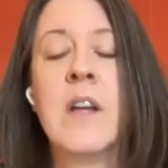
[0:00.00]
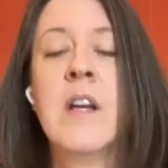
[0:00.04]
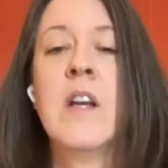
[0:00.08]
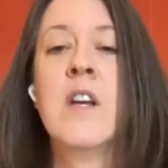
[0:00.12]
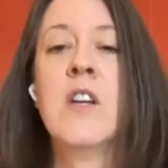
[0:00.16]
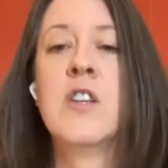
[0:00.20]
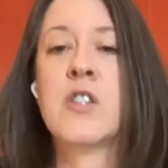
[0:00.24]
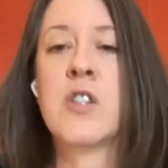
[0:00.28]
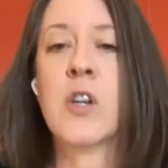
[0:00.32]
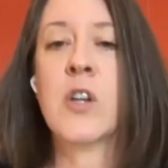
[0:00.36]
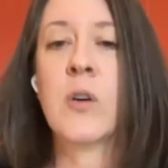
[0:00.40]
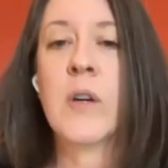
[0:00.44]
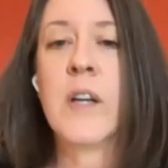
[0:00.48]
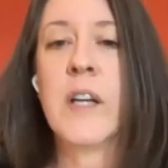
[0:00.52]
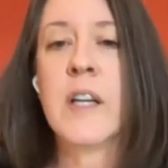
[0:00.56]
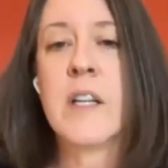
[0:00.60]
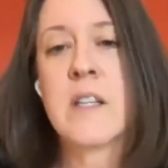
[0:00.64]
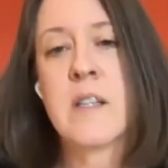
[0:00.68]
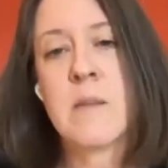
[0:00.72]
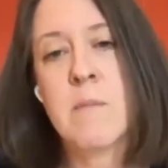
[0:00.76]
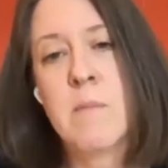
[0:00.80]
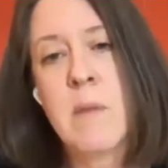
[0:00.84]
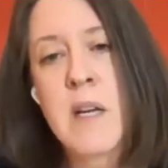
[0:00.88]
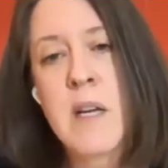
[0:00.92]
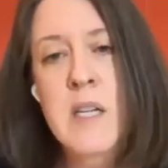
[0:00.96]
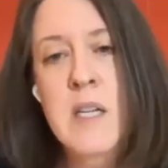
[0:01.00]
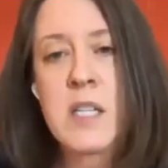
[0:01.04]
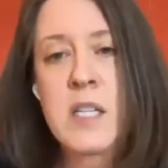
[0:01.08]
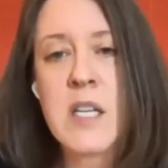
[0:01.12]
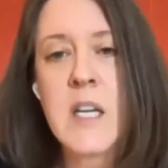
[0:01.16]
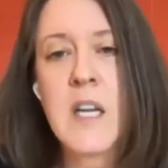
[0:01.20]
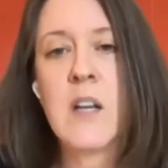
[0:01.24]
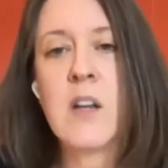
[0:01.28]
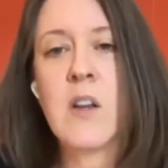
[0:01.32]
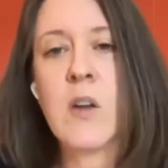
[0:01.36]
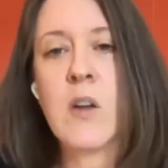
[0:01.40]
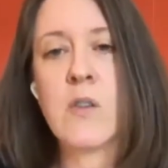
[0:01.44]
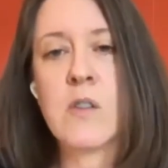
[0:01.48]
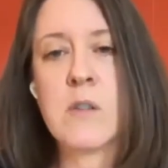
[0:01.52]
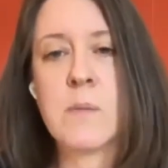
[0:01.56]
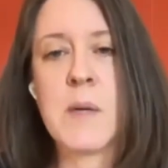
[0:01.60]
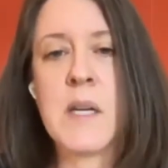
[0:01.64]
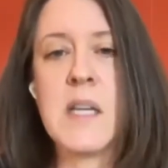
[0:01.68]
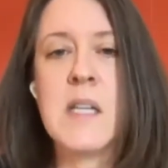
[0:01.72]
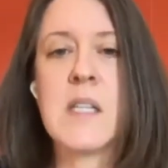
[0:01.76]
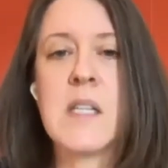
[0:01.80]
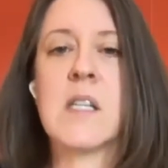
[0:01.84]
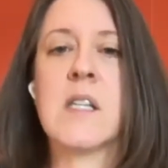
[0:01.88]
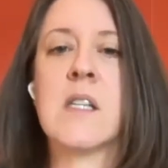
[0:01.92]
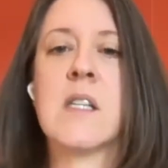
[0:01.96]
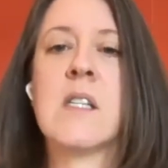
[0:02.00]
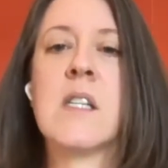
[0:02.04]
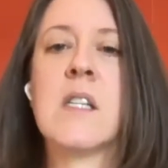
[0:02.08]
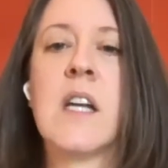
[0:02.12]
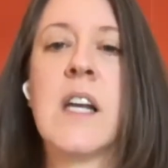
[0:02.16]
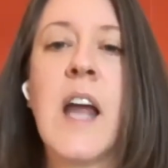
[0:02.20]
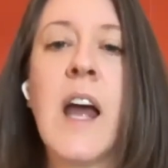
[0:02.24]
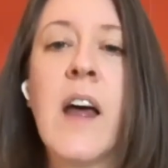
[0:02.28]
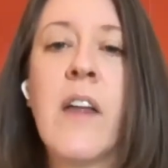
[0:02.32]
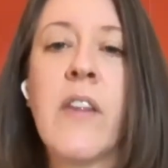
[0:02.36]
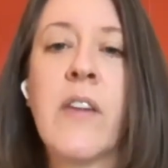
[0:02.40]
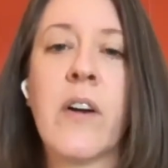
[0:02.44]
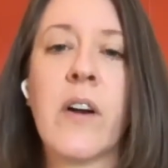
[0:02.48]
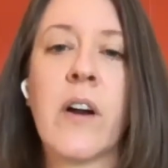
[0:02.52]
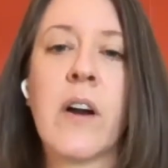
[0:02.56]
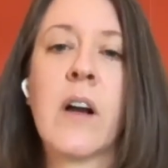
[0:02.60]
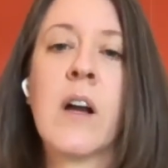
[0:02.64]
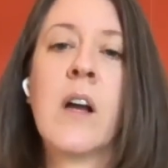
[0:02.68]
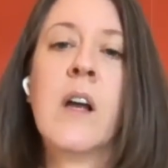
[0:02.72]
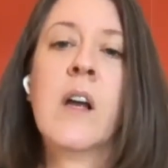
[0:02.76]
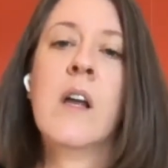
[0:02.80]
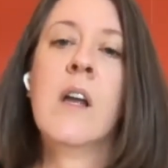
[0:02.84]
So it's mixing those pieces together.